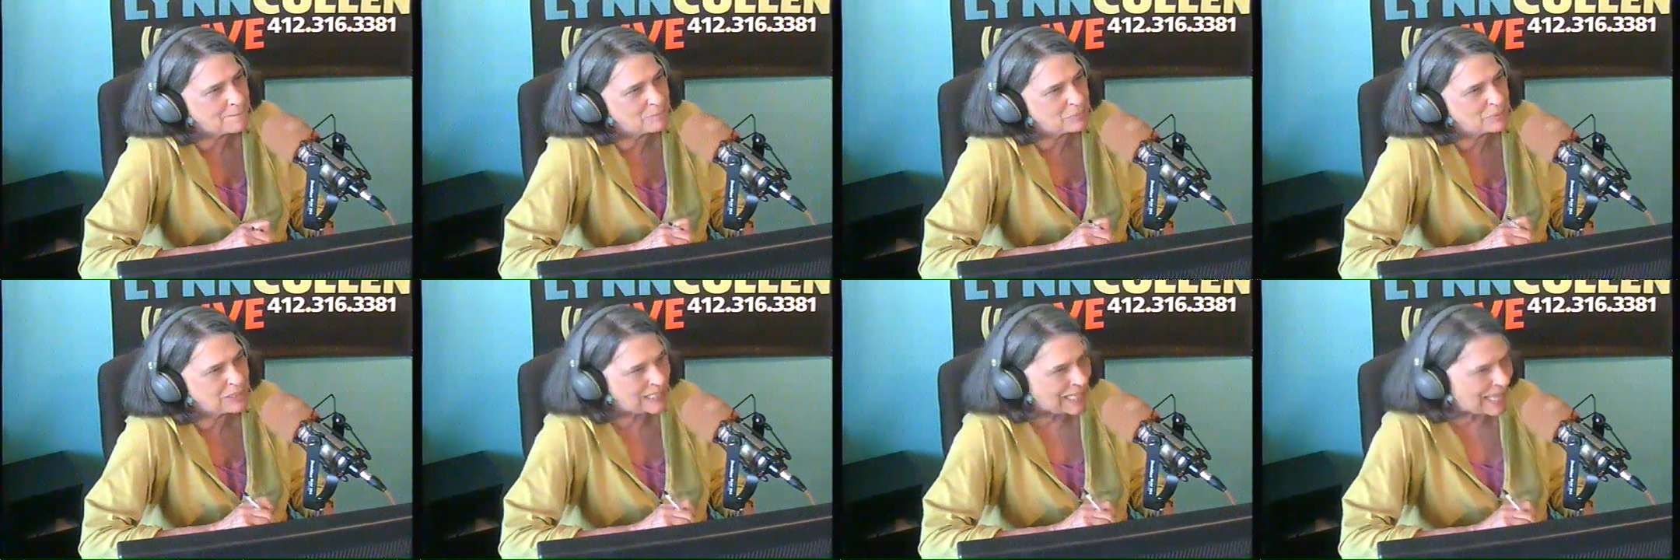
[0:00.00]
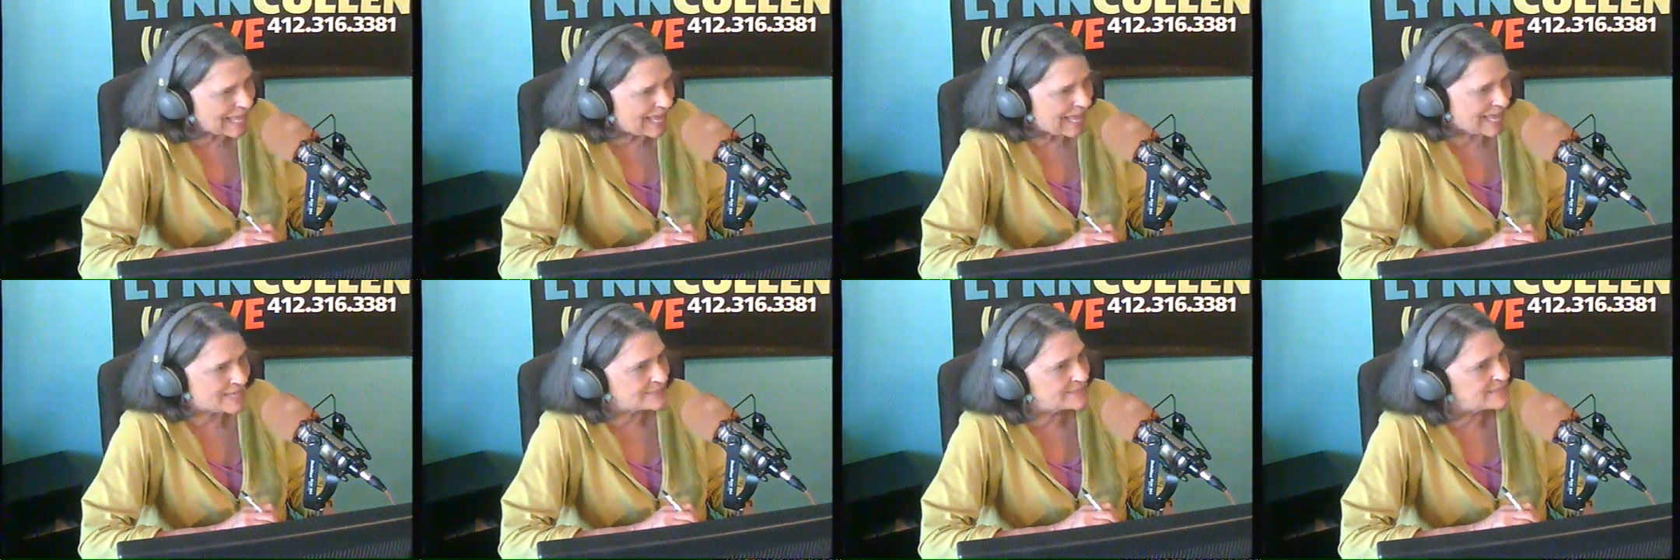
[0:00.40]

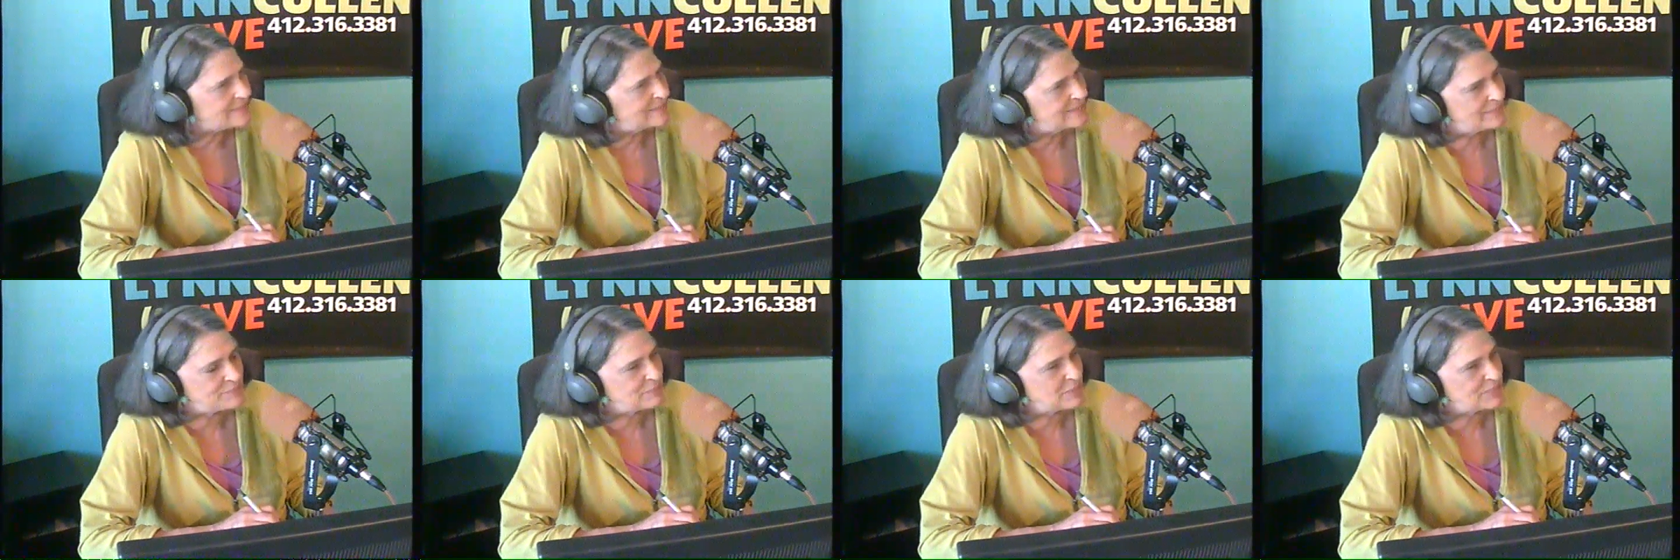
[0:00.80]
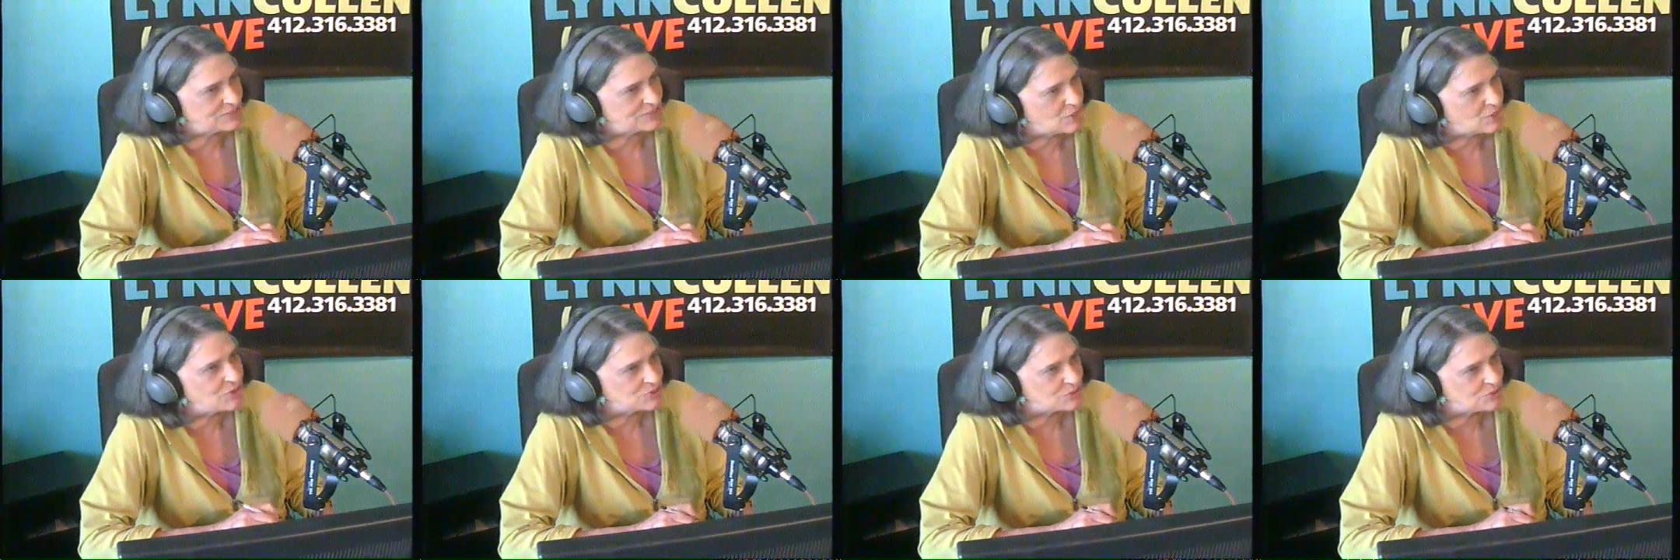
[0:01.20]
plant, but
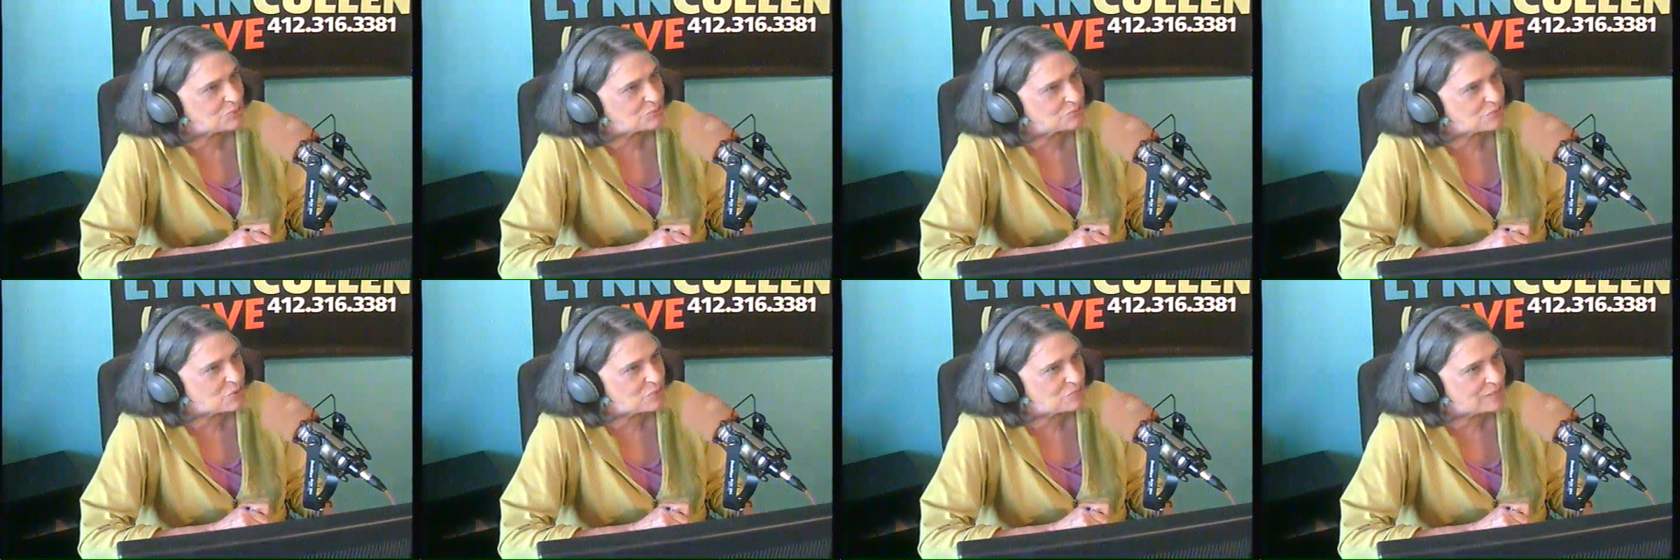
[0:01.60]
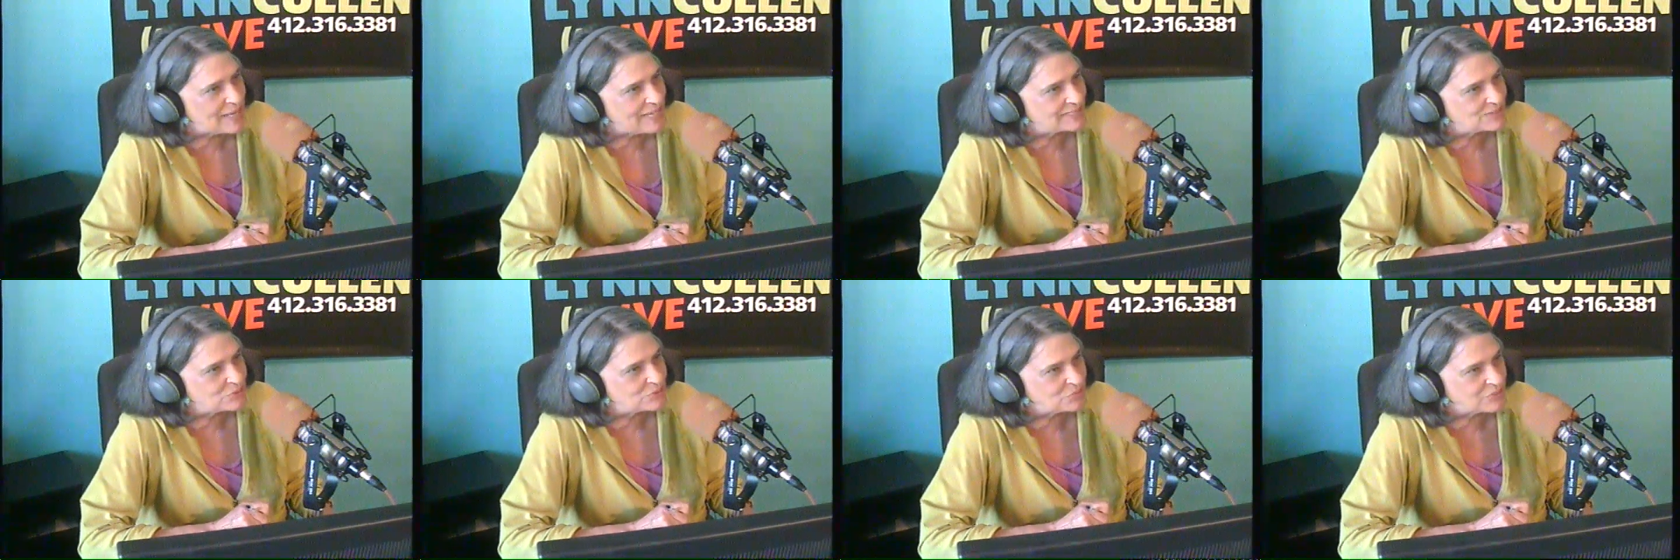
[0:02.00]
it's also a
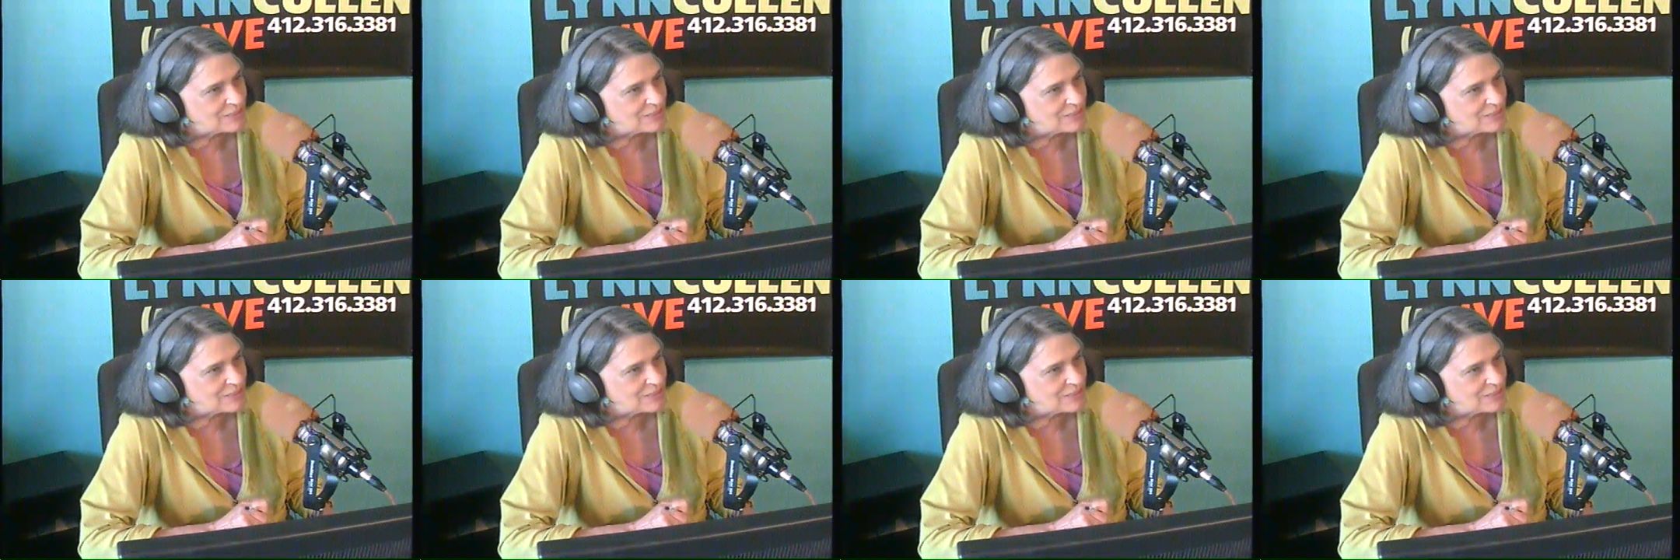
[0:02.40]
romance